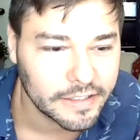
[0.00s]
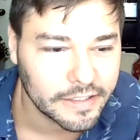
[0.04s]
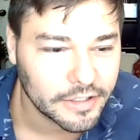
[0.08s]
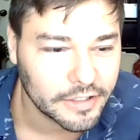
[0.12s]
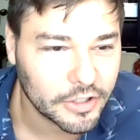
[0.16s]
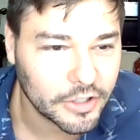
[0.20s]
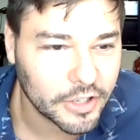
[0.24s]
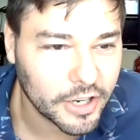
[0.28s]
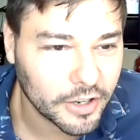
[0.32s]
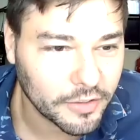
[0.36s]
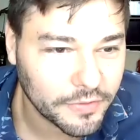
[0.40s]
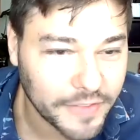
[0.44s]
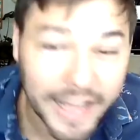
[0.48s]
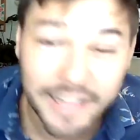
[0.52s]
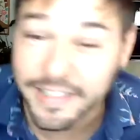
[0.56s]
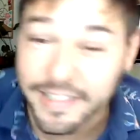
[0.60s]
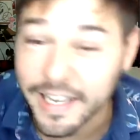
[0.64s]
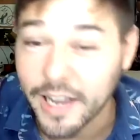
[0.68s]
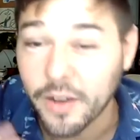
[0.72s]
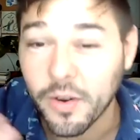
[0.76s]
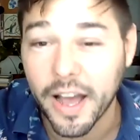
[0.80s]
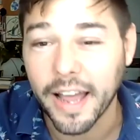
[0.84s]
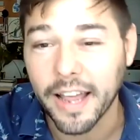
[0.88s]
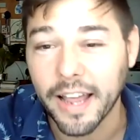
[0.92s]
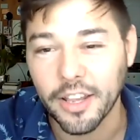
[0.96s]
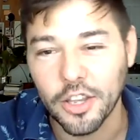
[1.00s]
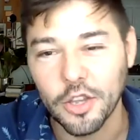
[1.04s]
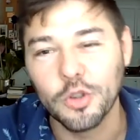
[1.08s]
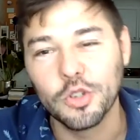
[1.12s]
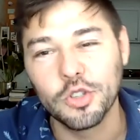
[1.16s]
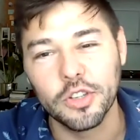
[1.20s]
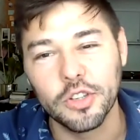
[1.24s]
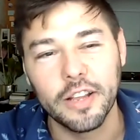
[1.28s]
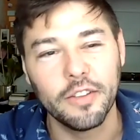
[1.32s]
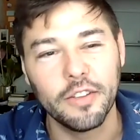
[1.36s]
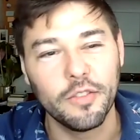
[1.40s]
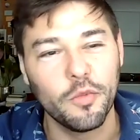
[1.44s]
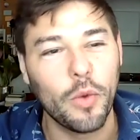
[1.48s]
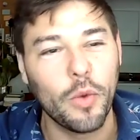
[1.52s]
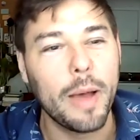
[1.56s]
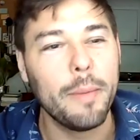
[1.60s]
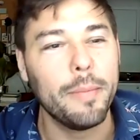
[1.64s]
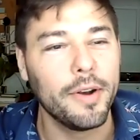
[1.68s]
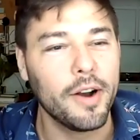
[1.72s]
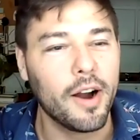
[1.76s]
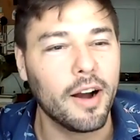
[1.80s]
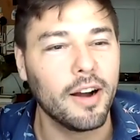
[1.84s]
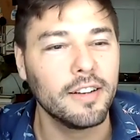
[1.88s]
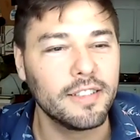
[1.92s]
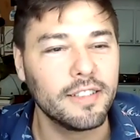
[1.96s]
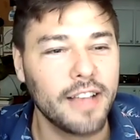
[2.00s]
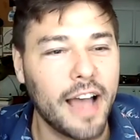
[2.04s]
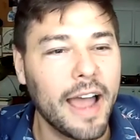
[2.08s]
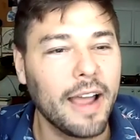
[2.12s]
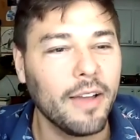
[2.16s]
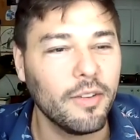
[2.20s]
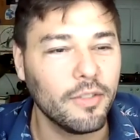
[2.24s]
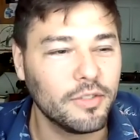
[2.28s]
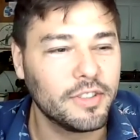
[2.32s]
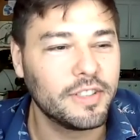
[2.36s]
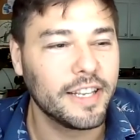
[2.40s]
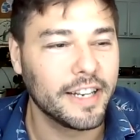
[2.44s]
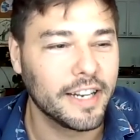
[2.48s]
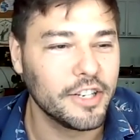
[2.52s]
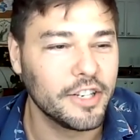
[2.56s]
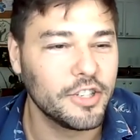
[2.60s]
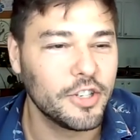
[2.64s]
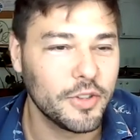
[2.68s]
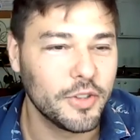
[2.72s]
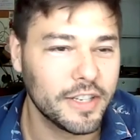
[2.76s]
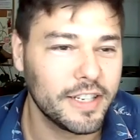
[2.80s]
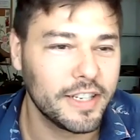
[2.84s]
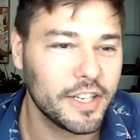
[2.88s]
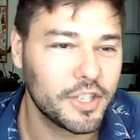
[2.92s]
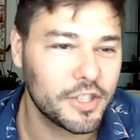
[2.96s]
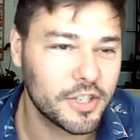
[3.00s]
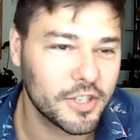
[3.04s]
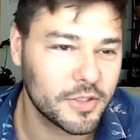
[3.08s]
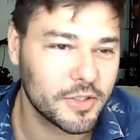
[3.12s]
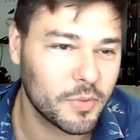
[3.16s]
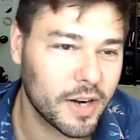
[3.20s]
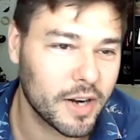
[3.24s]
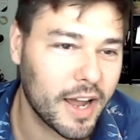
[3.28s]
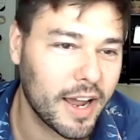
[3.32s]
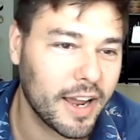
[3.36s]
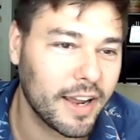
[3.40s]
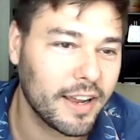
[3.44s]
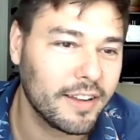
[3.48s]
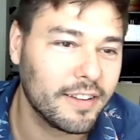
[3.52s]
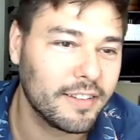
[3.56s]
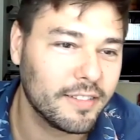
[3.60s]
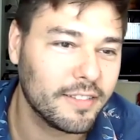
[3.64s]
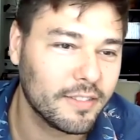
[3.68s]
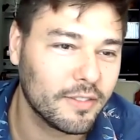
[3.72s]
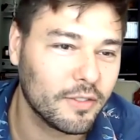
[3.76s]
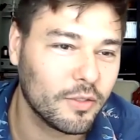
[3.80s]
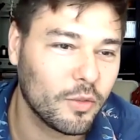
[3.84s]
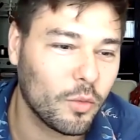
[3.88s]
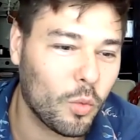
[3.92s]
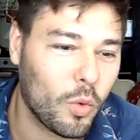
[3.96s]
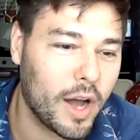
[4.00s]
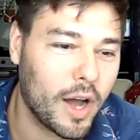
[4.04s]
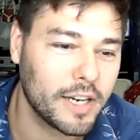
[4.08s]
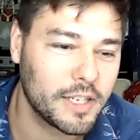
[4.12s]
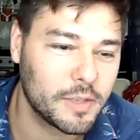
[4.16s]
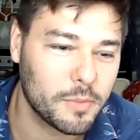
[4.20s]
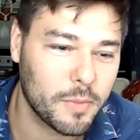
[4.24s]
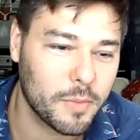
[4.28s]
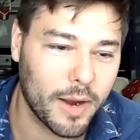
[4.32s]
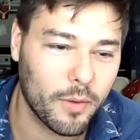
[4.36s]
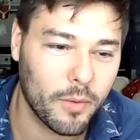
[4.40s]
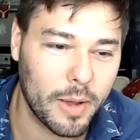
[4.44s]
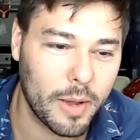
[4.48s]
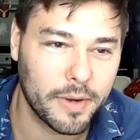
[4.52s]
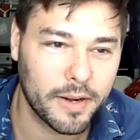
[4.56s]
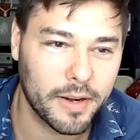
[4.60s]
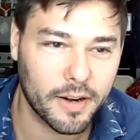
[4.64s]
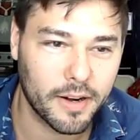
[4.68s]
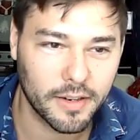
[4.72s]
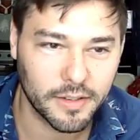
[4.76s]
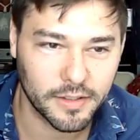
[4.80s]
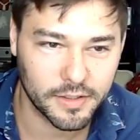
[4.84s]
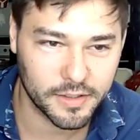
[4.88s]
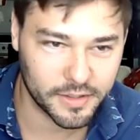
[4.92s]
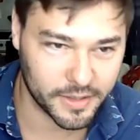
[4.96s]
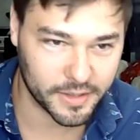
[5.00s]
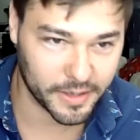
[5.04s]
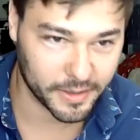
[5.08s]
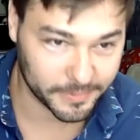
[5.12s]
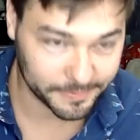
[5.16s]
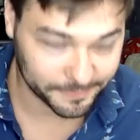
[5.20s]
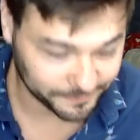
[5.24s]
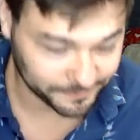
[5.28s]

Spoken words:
You know, that's how I usually webinars, I sit and do the dishes when I watch my webinars. So